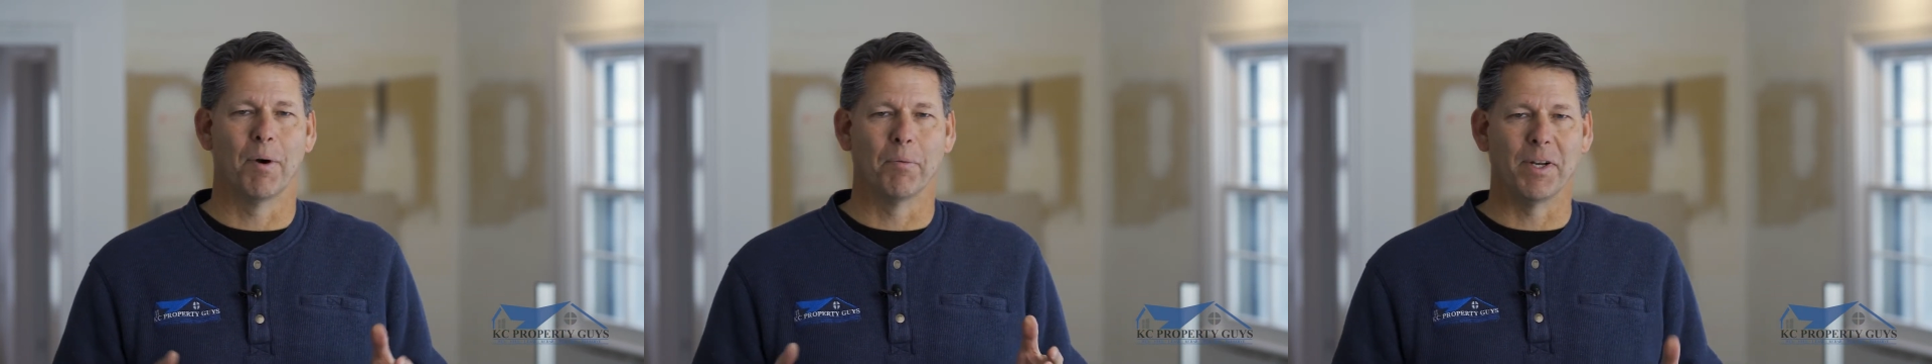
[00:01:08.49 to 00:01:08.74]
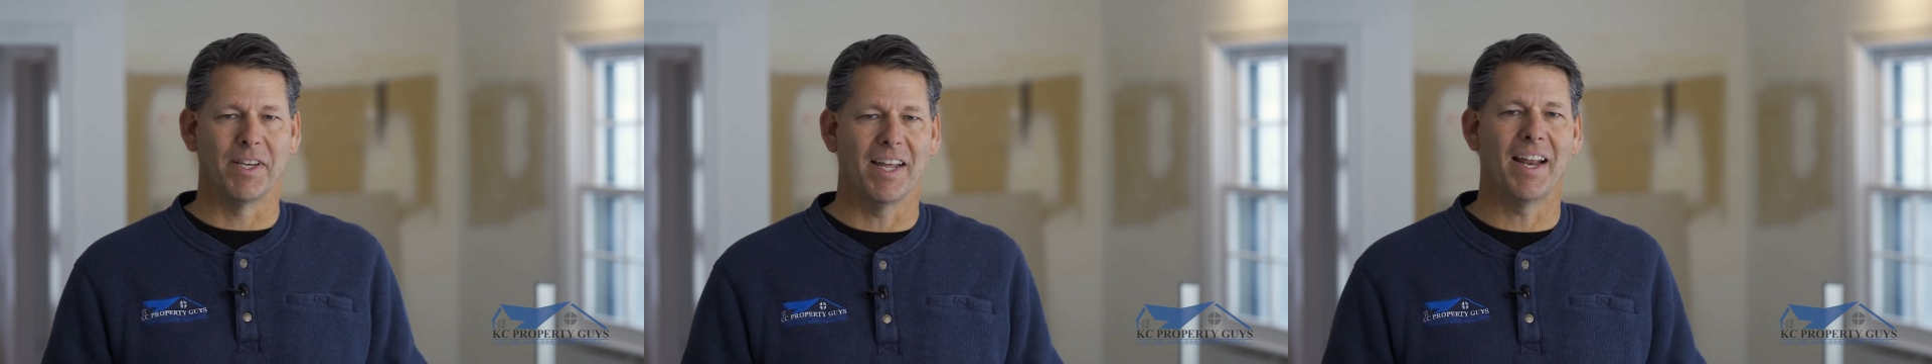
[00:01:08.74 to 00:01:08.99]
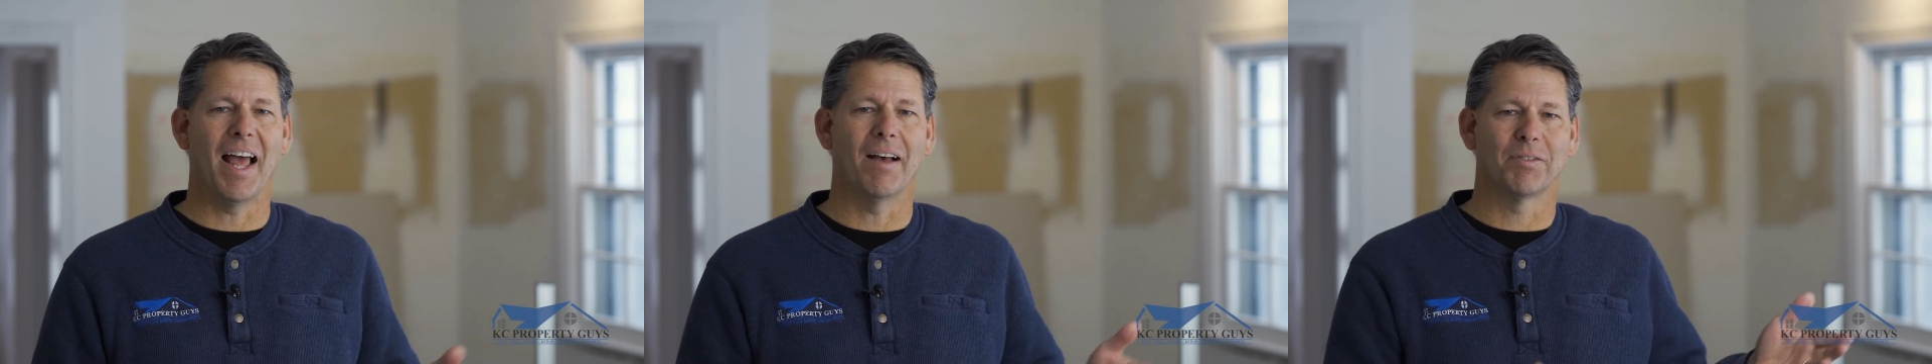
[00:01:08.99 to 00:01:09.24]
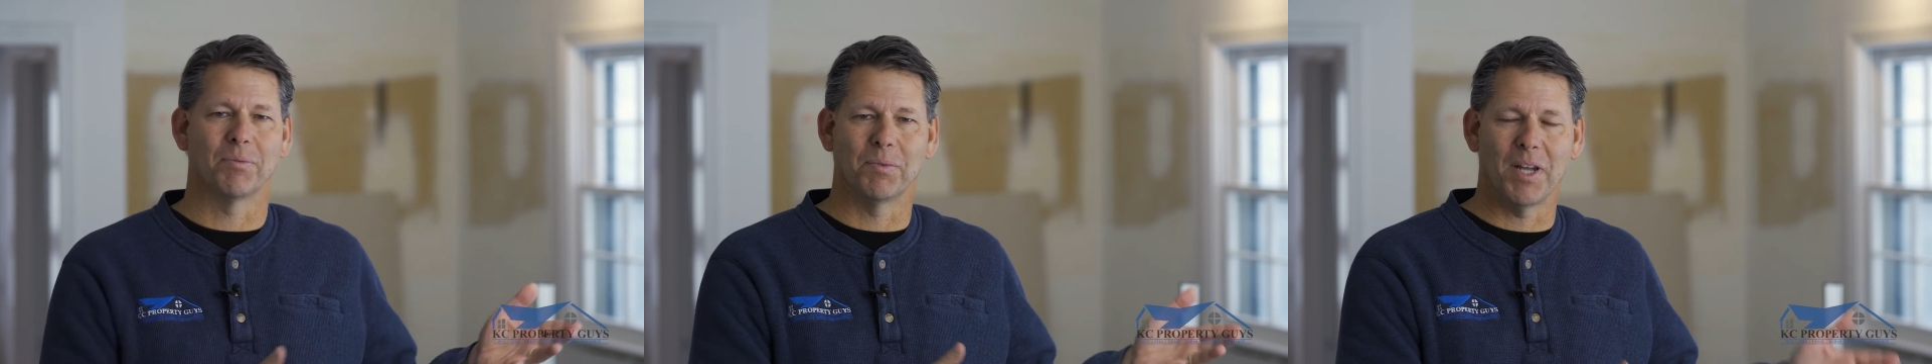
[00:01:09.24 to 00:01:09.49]
but we did have
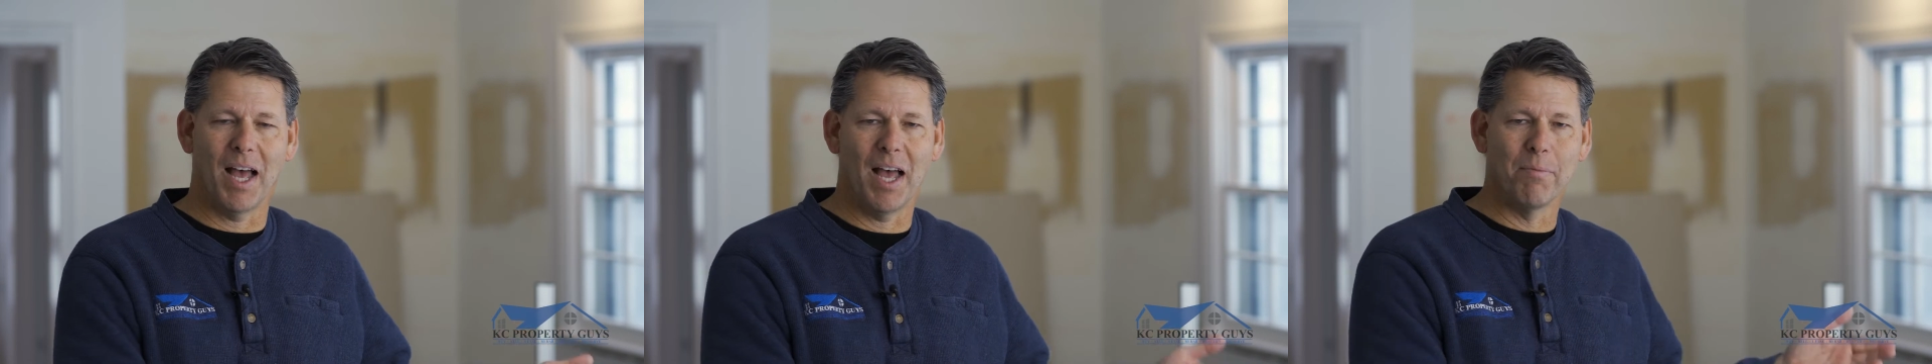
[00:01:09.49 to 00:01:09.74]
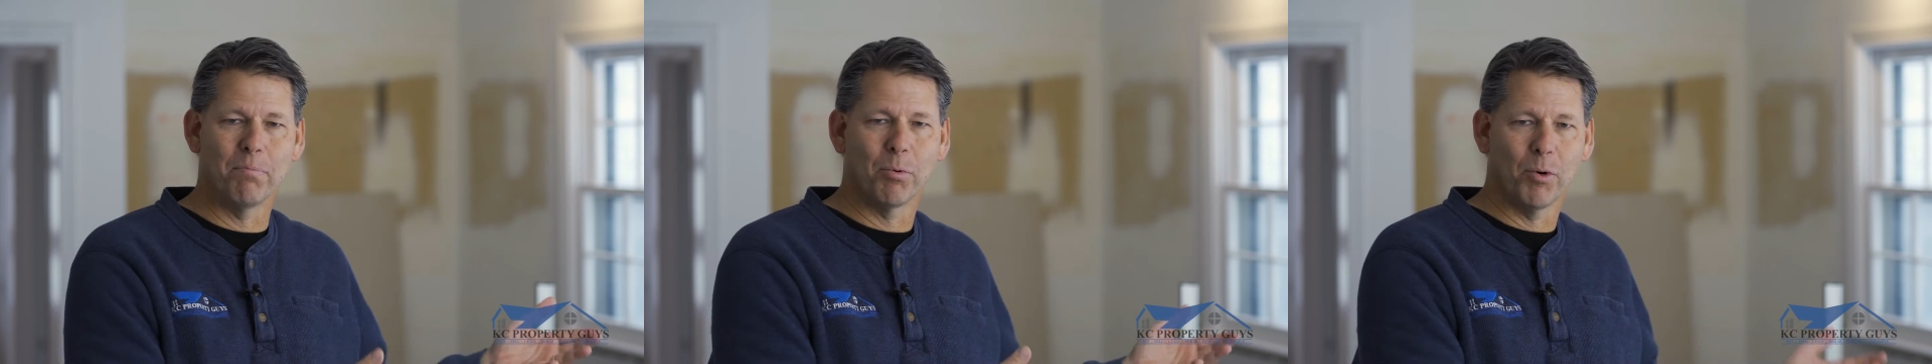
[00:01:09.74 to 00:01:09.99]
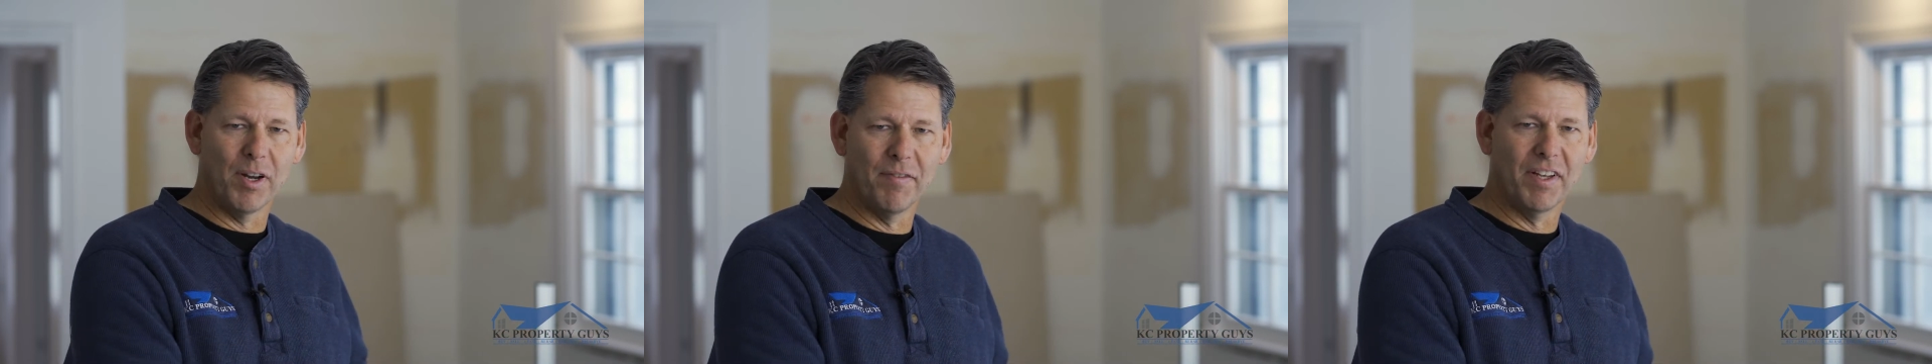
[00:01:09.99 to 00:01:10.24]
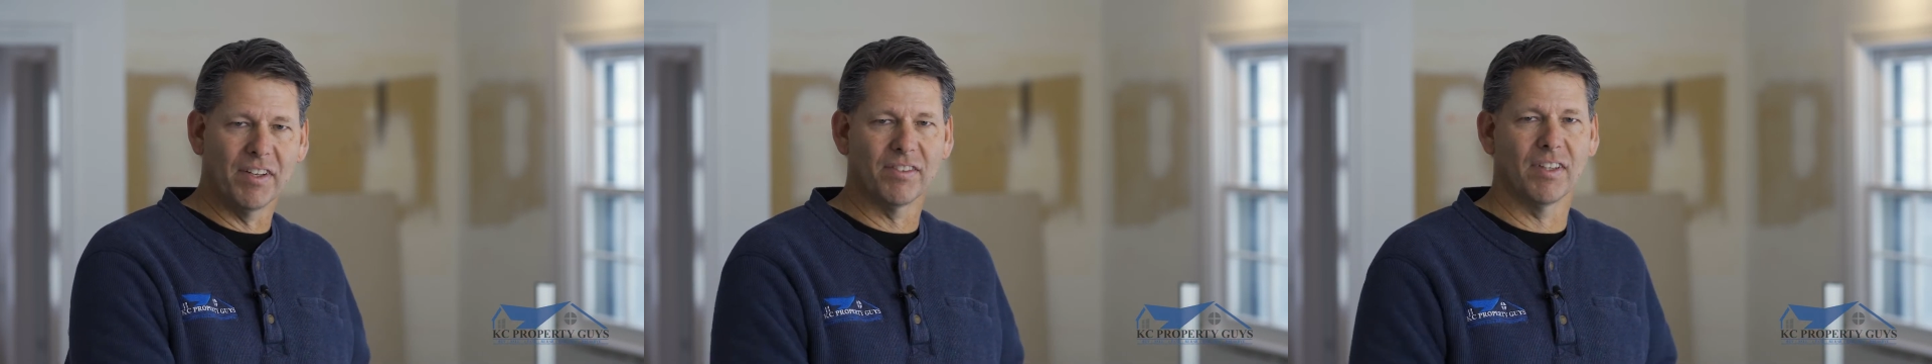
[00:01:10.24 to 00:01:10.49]
some time
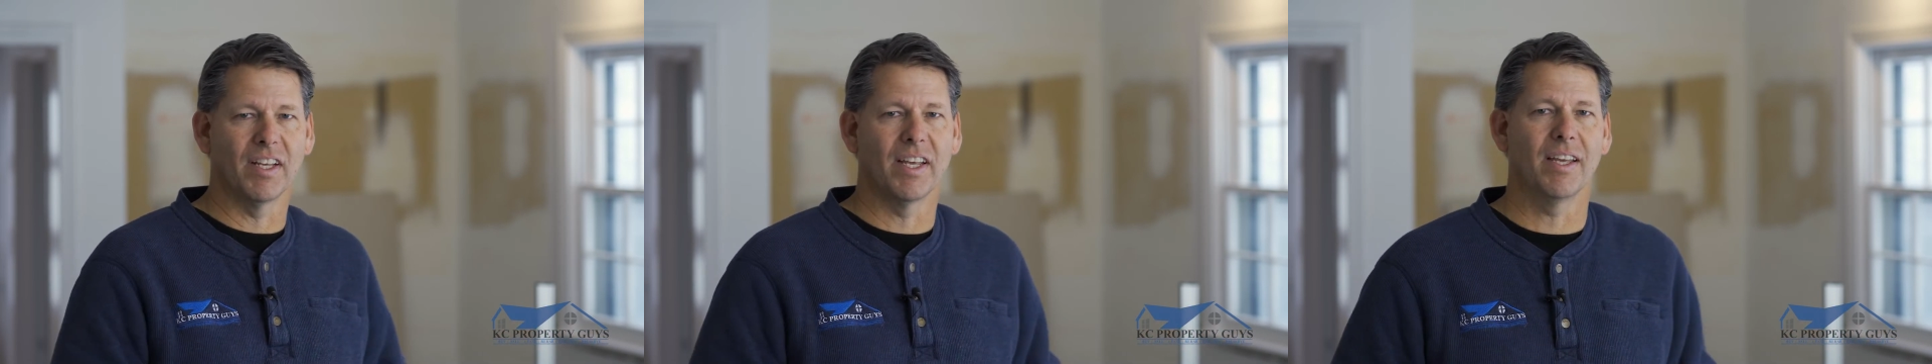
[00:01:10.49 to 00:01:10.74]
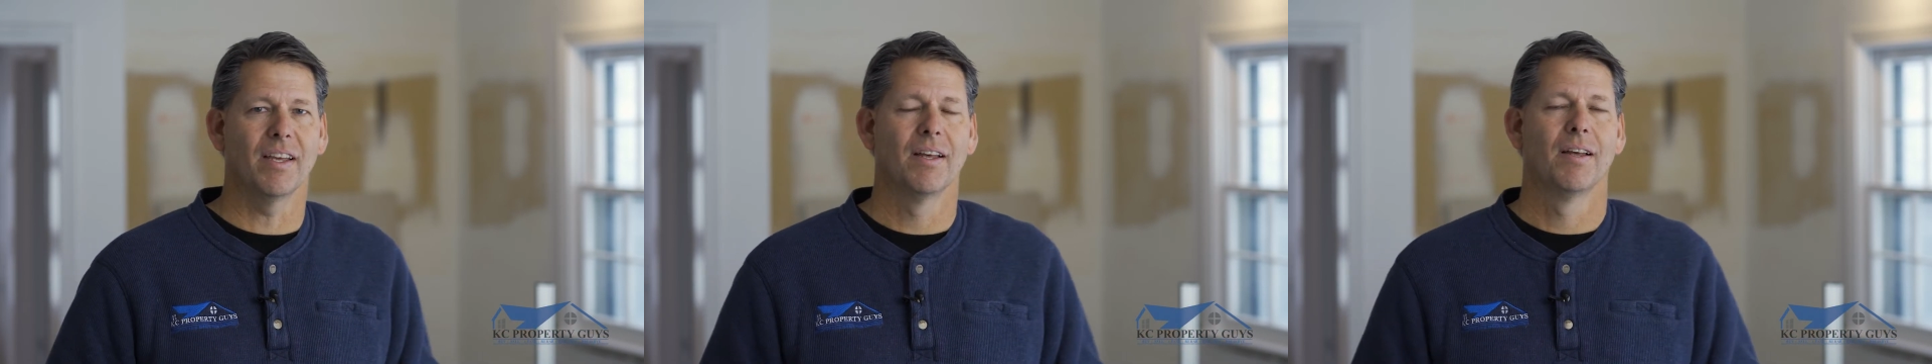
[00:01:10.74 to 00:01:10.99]
previously,